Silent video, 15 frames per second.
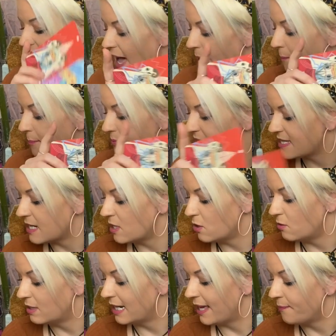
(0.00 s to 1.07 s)

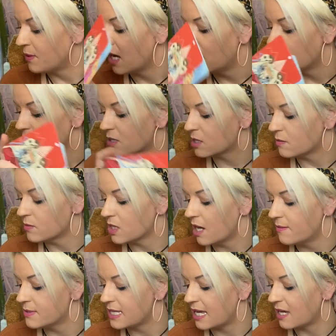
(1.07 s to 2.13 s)
Absolutely. Now,
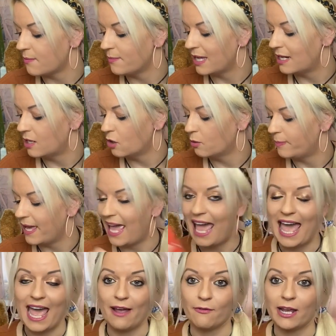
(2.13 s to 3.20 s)
sometimes they can be a little bit
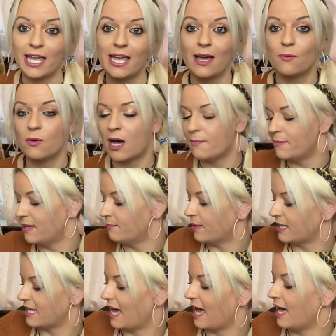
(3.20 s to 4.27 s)
airy, and what I mean
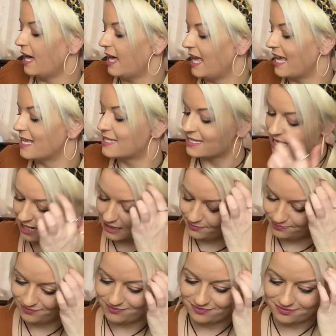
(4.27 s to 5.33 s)
by that is
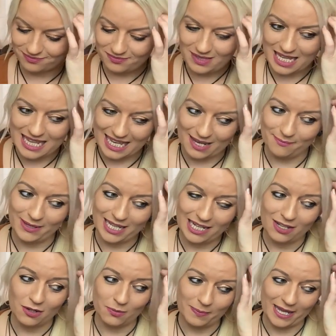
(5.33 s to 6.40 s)
um they can be a
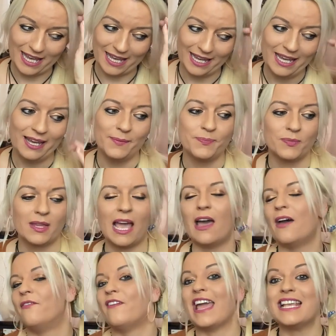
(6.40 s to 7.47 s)
little bit
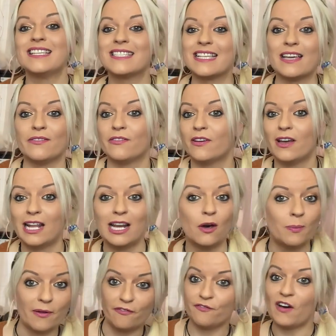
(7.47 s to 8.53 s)
evasive, a
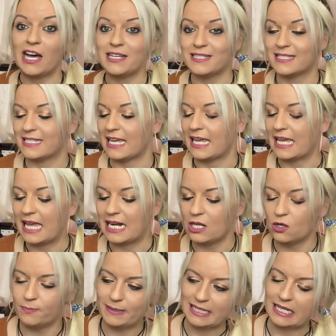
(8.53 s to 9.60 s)
little bit feisty, a
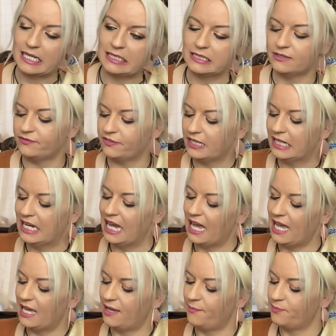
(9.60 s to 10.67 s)
little bit kind of
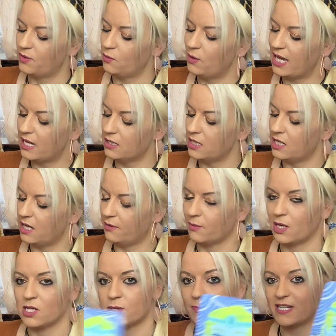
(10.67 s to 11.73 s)
um well, you know, I'm
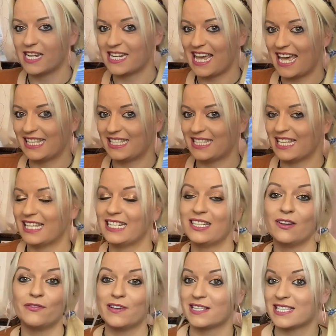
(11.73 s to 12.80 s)
going to pretend that
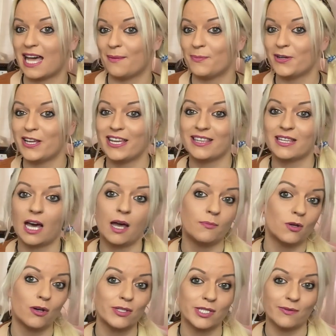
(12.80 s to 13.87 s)
nothing's happening, that I'm
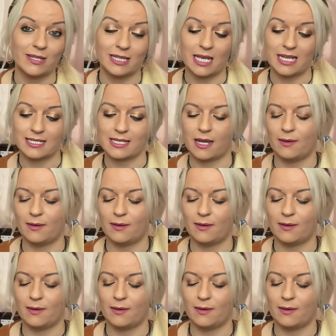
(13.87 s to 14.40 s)
not doing this,